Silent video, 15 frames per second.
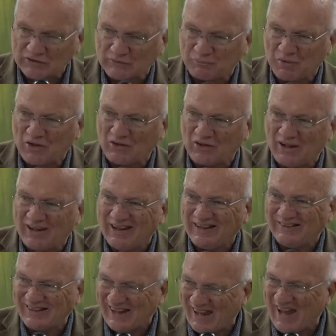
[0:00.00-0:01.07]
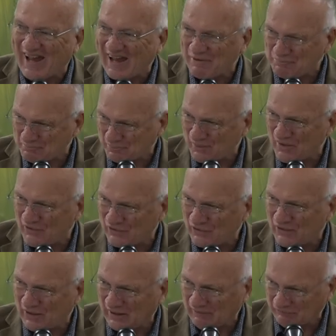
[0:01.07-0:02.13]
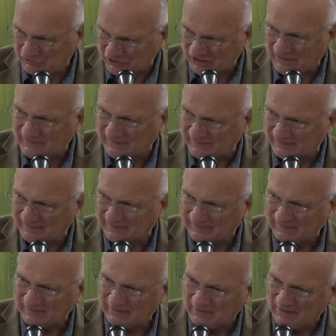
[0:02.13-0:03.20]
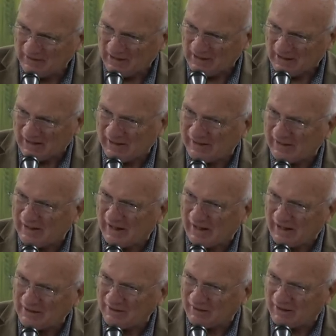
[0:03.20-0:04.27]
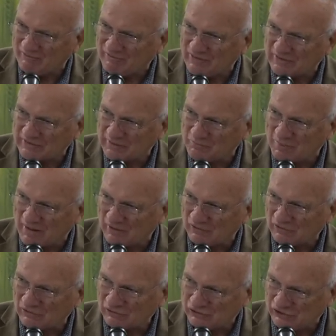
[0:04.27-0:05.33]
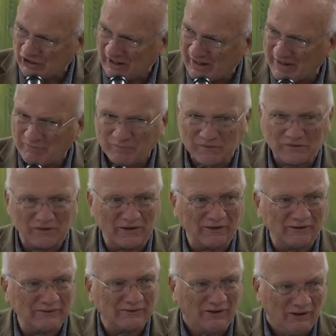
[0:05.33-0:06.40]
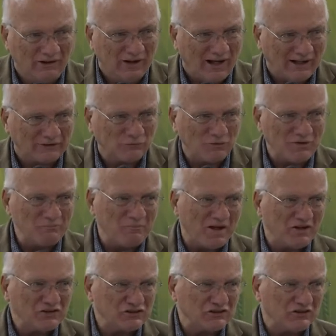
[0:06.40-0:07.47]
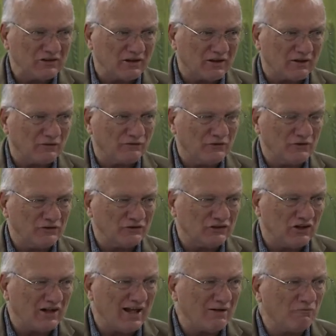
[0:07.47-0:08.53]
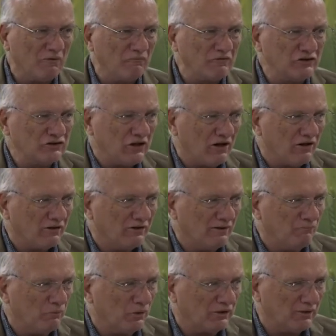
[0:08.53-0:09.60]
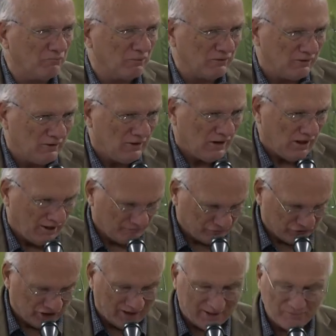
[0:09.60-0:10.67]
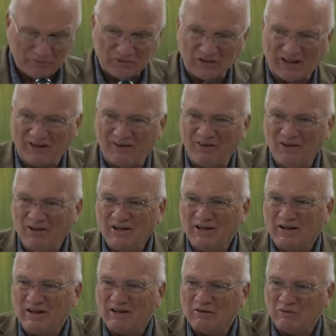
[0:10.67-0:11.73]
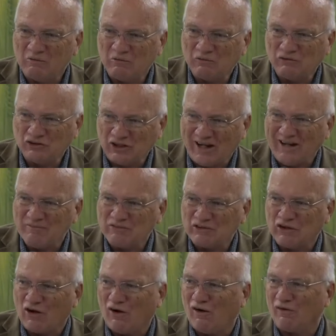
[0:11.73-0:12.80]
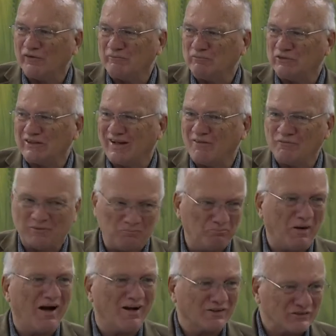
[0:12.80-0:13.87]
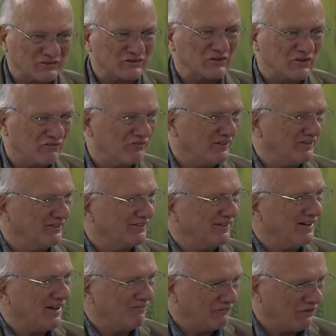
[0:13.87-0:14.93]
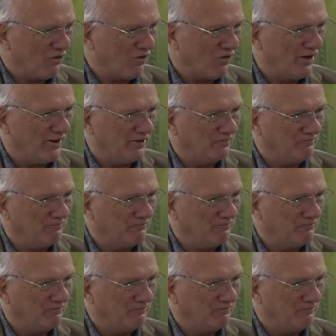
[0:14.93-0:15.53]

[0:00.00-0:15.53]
as being the, half brother of Jesus. And I love this about James, as, as we mentioned on a Thursday night when we started the book of, of James, how James called himself a bondservant of the Lord.